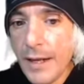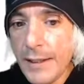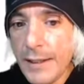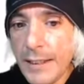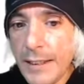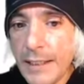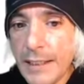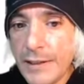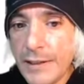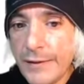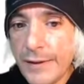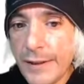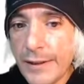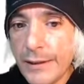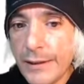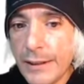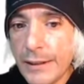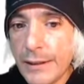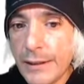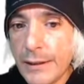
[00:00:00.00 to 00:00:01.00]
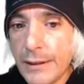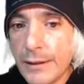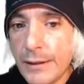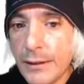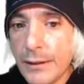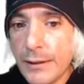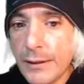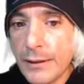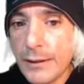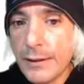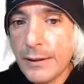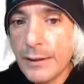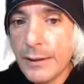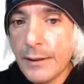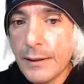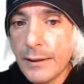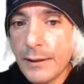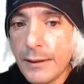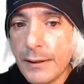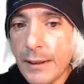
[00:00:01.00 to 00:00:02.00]
I think he's very.
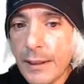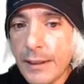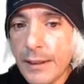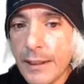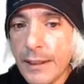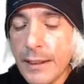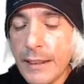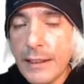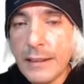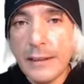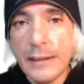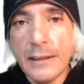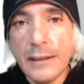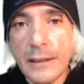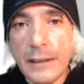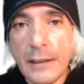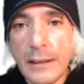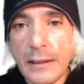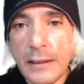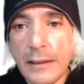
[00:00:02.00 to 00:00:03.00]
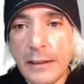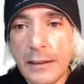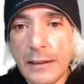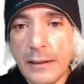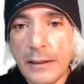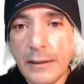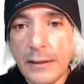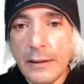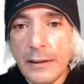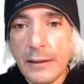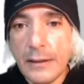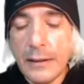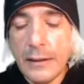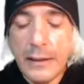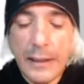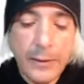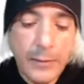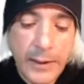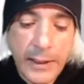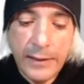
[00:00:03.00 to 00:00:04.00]
I think he's. Uh,
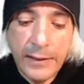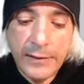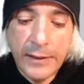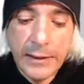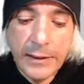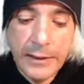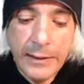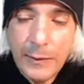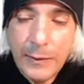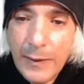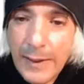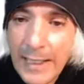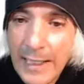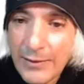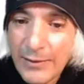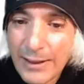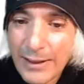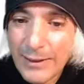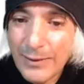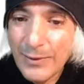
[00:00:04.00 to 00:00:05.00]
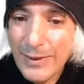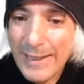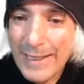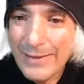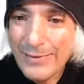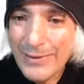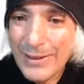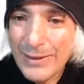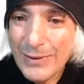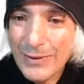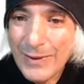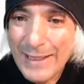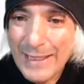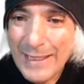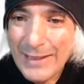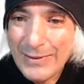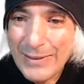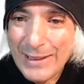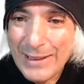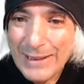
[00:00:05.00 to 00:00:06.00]
okay, whatever. Whatever. Whatever.
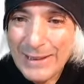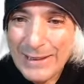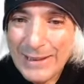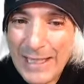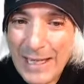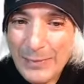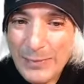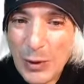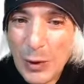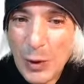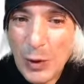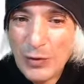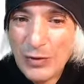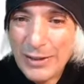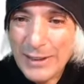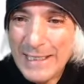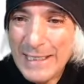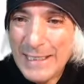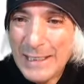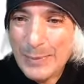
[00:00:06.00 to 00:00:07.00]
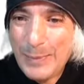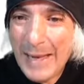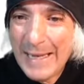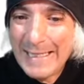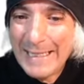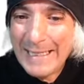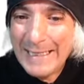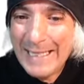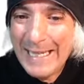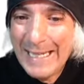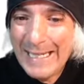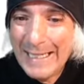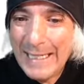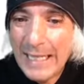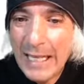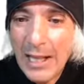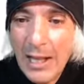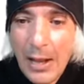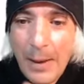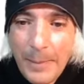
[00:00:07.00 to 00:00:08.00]
Whatever. Let's stop overly
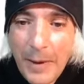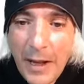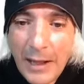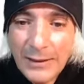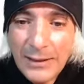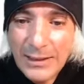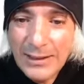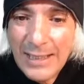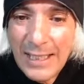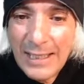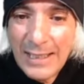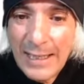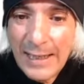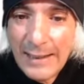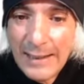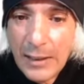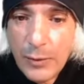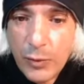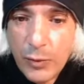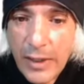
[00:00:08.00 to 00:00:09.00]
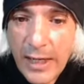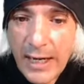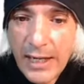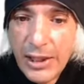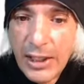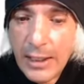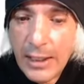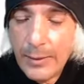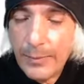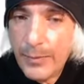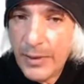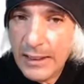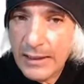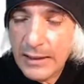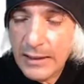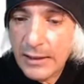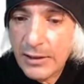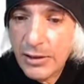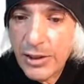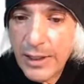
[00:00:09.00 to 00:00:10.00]
speculating. I'll just say that again, what I think,
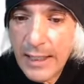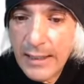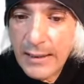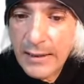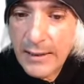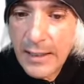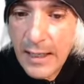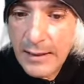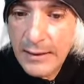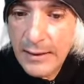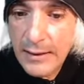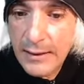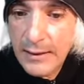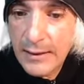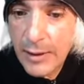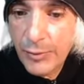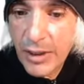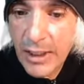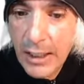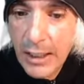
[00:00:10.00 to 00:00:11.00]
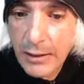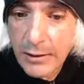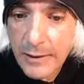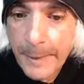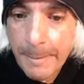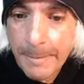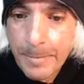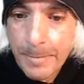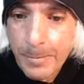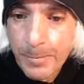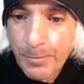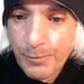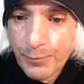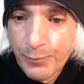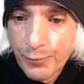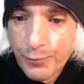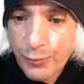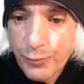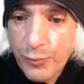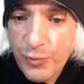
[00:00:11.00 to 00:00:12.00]
because it try, ties into something else.
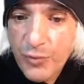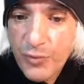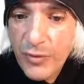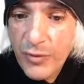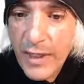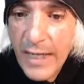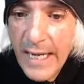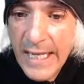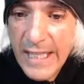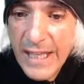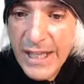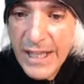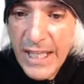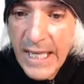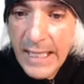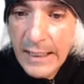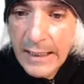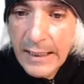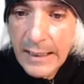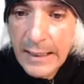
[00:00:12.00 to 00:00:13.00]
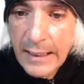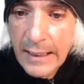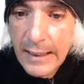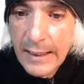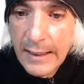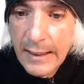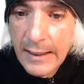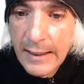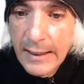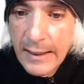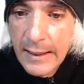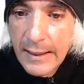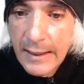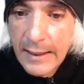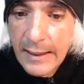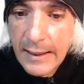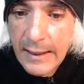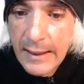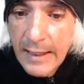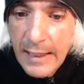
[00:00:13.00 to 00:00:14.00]
I think
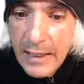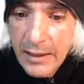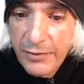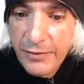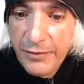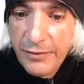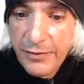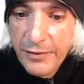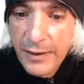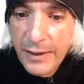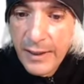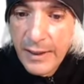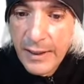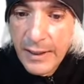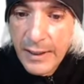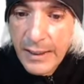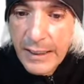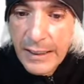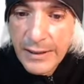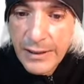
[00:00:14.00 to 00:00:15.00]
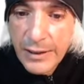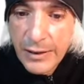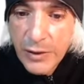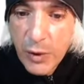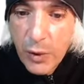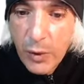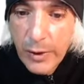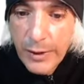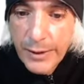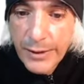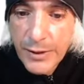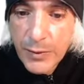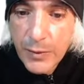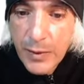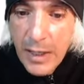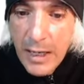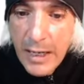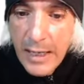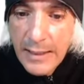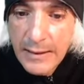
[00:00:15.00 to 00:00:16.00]
if he's a Taurus
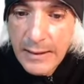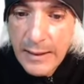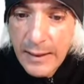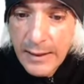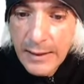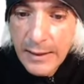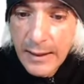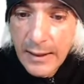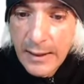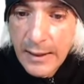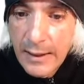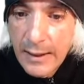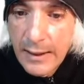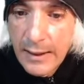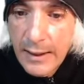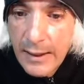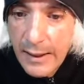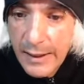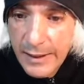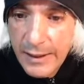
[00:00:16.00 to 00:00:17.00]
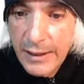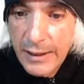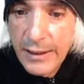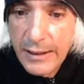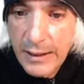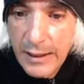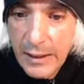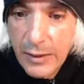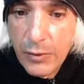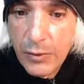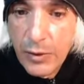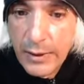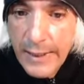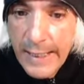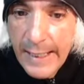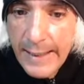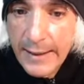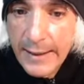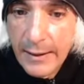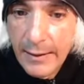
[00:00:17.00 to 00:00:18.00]
rising, I think he will
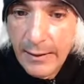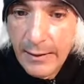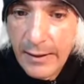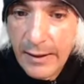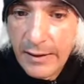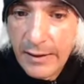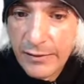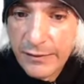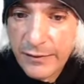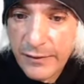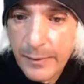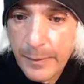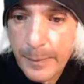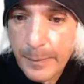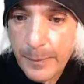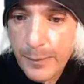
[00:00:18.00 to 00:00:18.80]
get off.